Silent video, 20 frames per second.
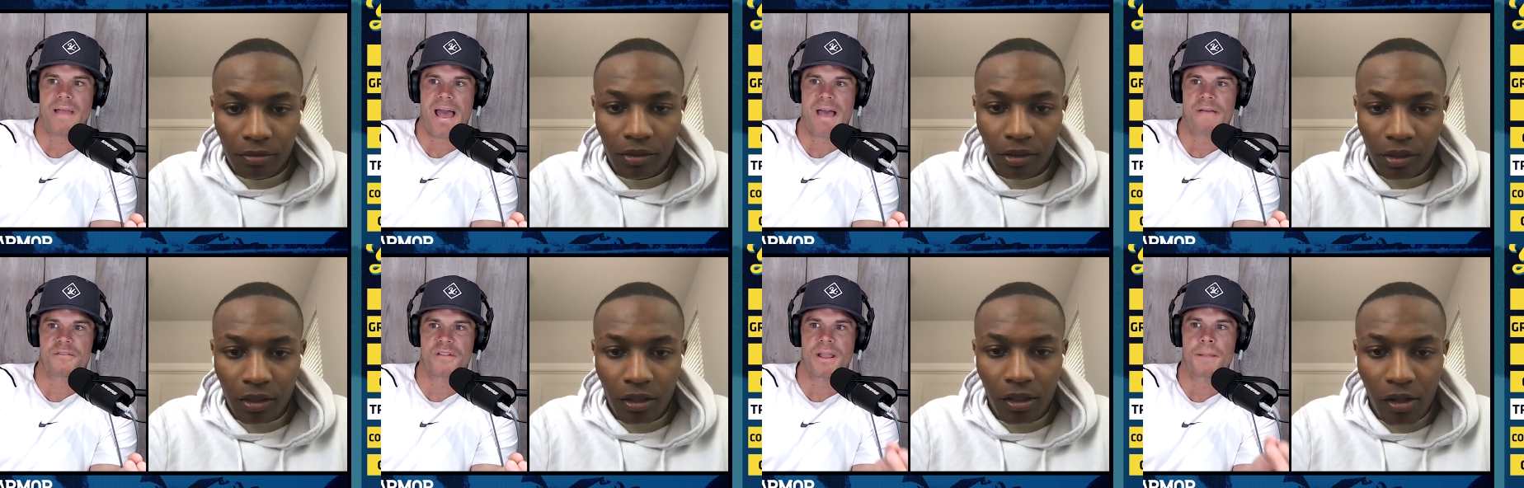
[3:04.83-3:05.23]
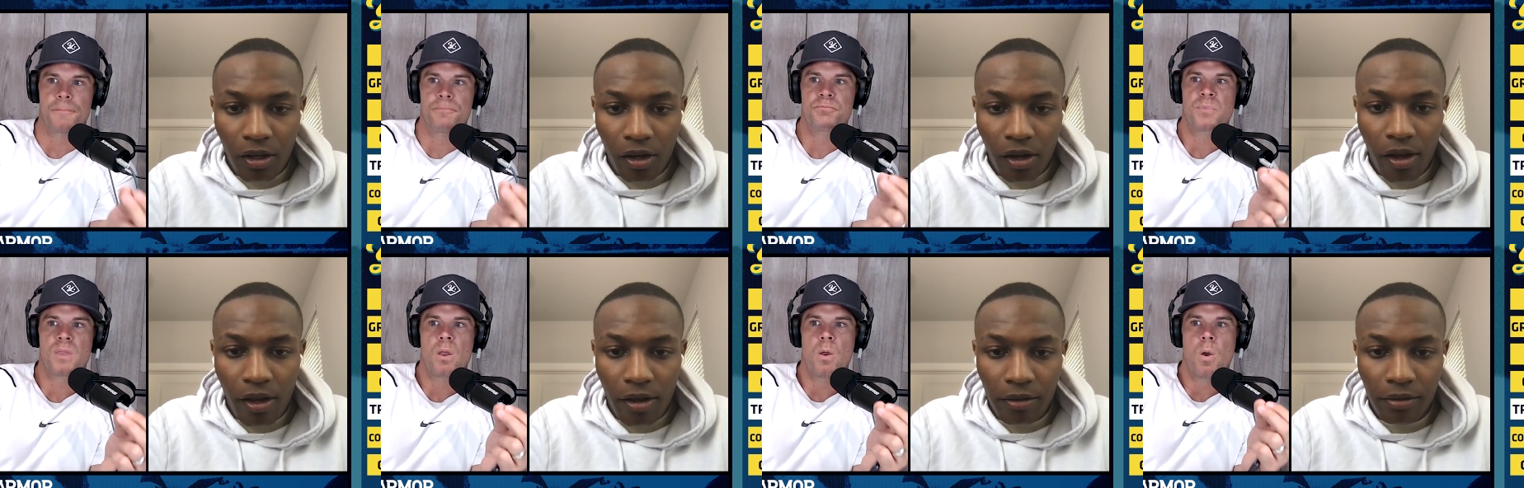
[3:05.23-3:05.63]
Speaker 1: Like,
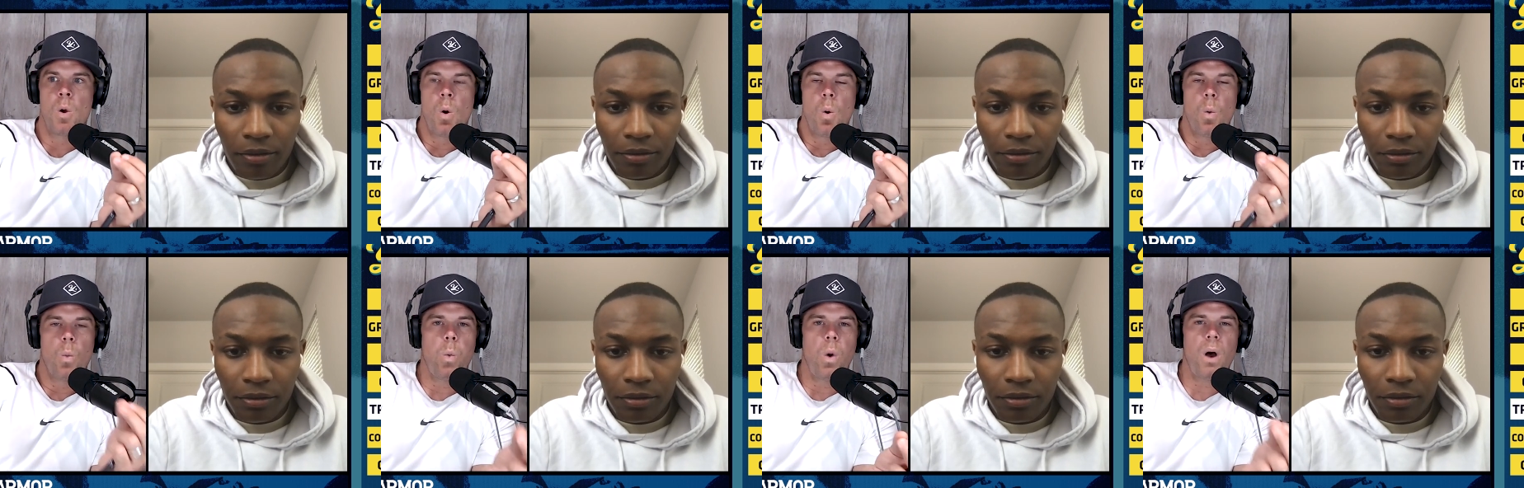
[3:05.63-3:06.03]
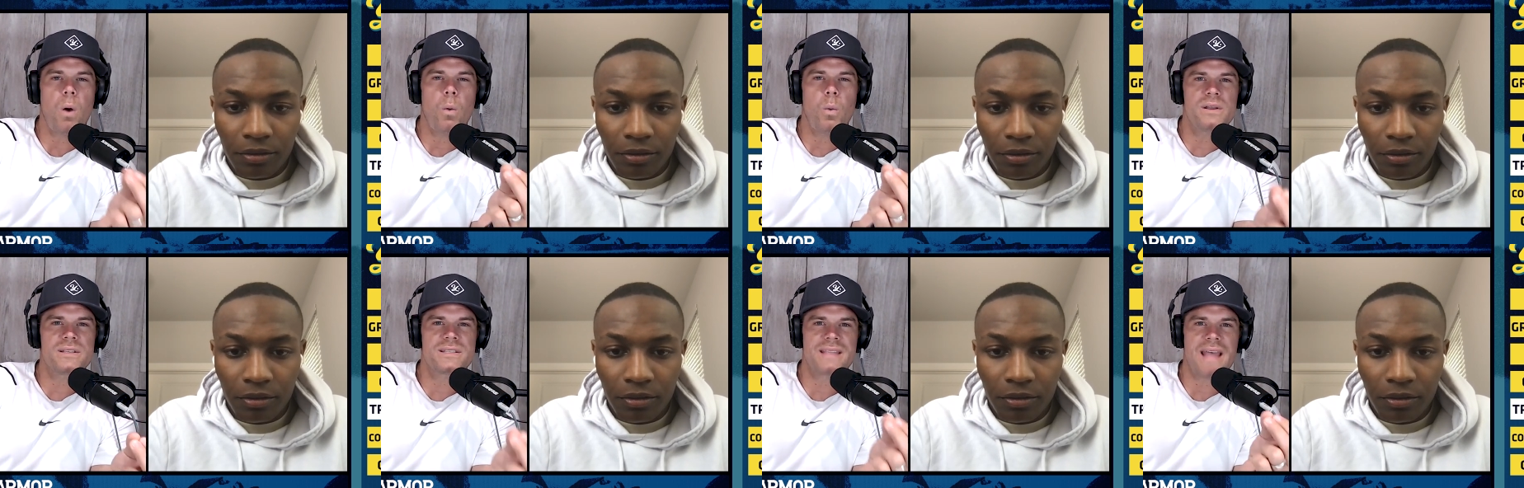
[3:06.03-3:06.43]
what was
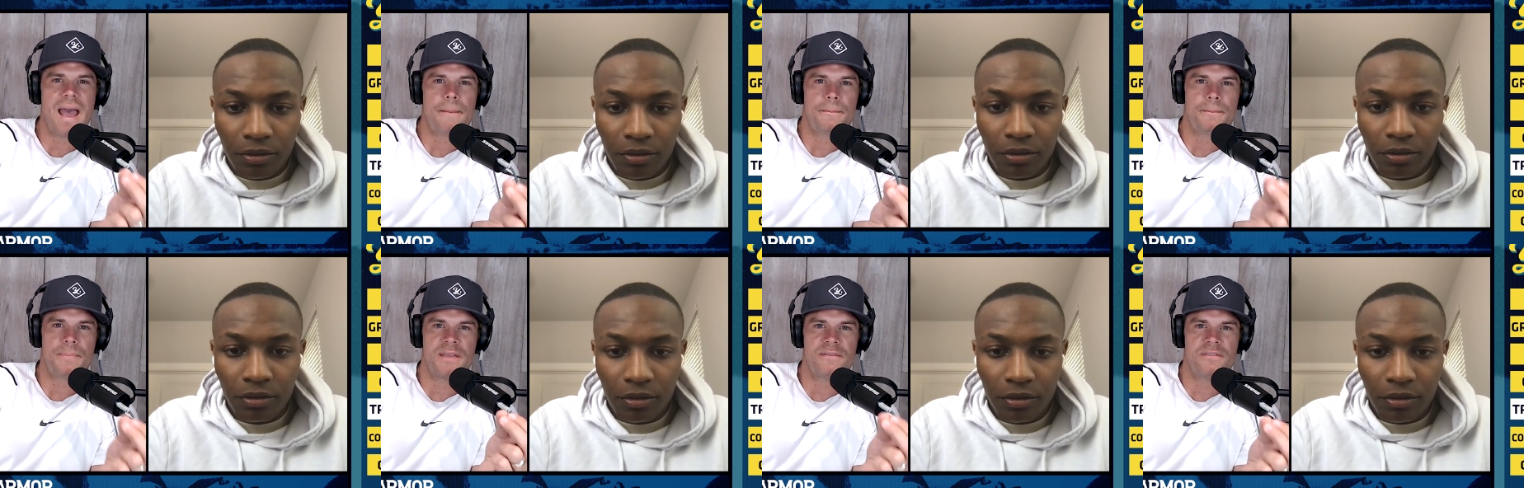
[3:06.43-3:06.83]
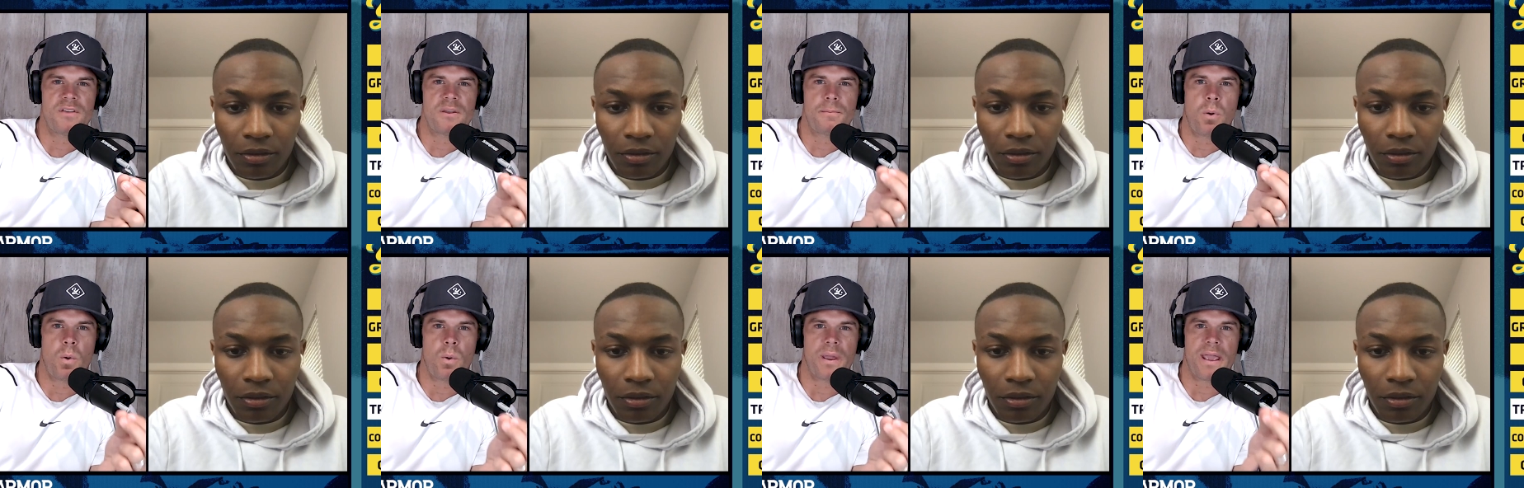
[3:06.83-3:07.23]
that pivot
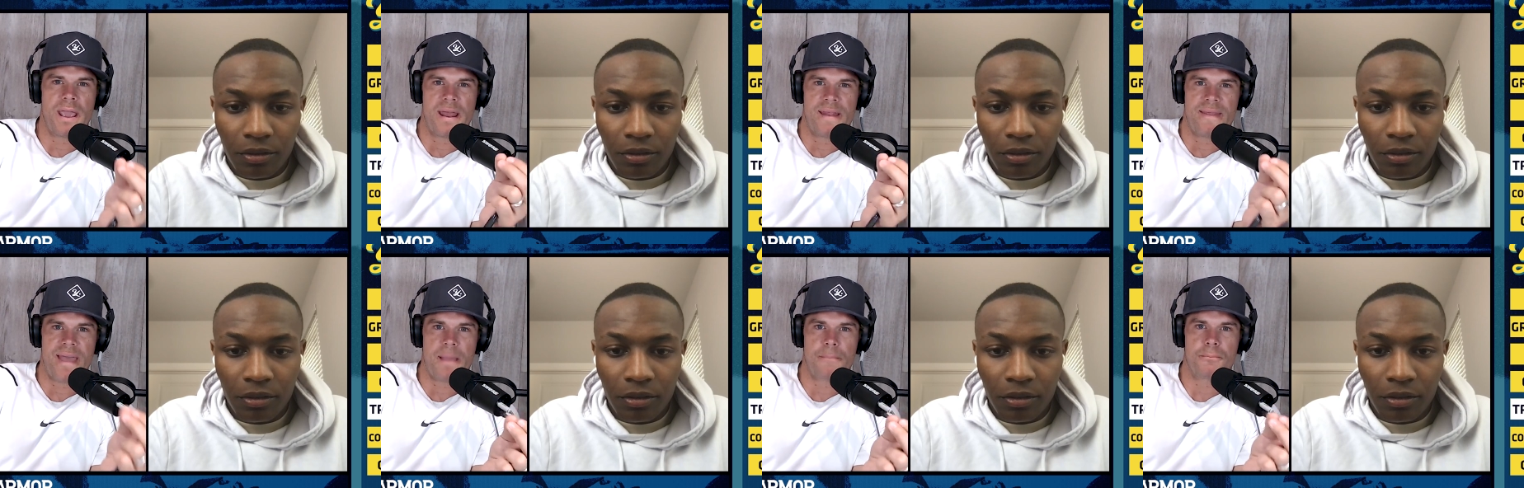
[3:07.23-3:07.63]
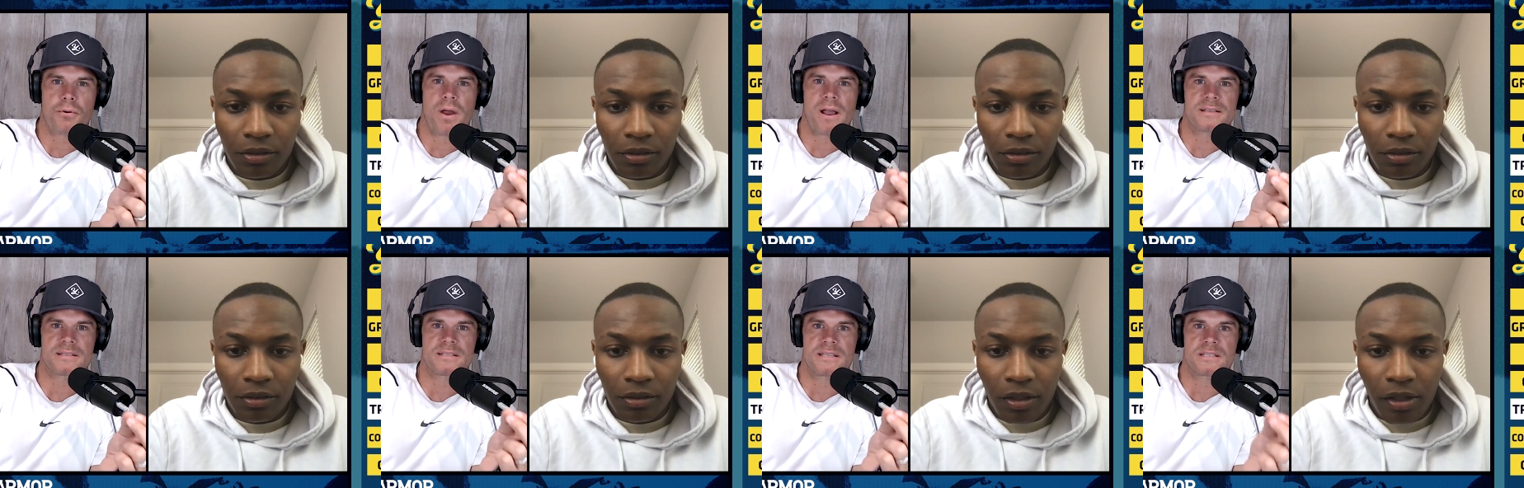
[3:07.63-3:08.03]
point and that
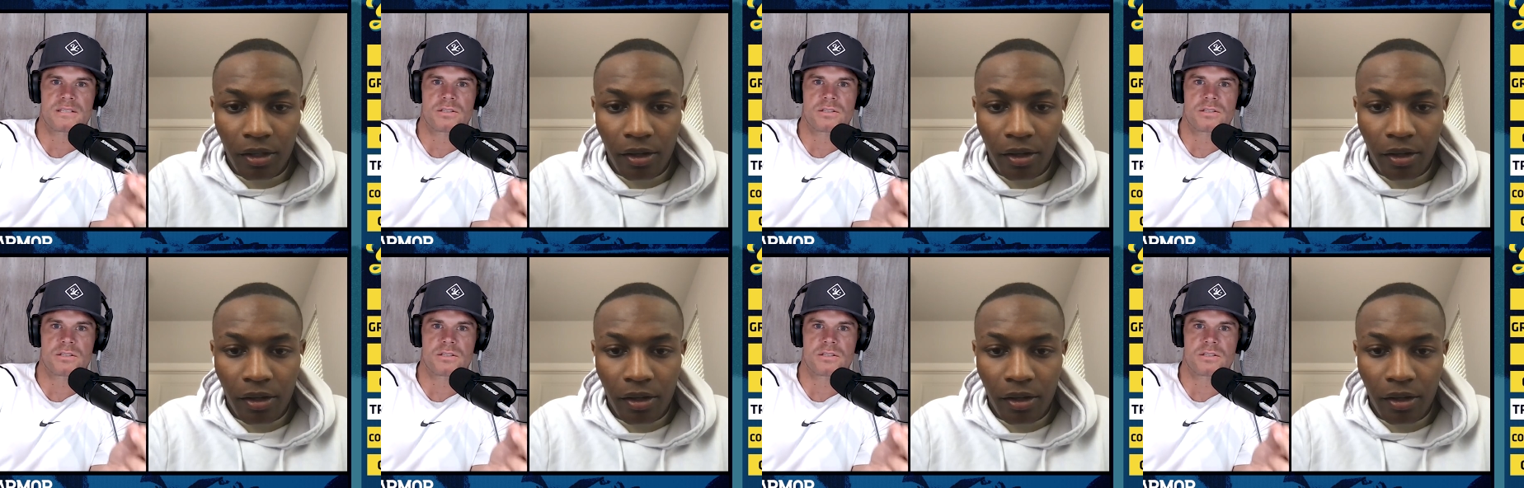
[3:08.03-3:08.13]
process